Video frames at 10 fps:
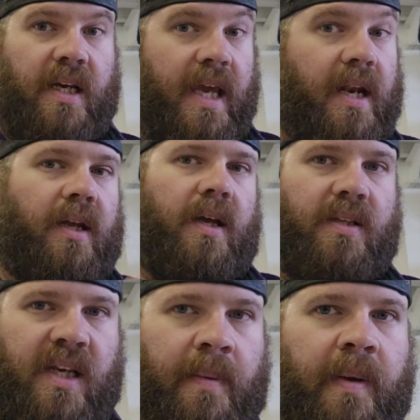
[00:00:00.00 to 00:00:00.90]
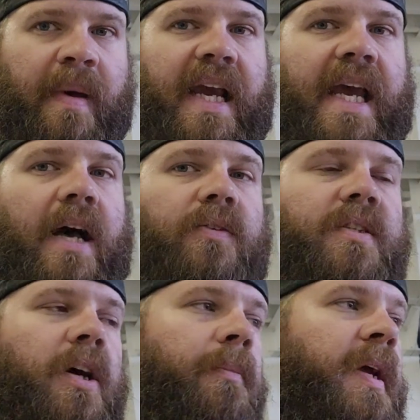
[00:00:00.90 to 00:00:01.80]
again, it's coming back out.
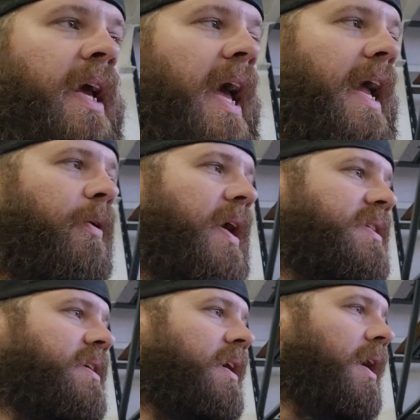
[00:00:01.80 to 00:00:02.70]
So anyways,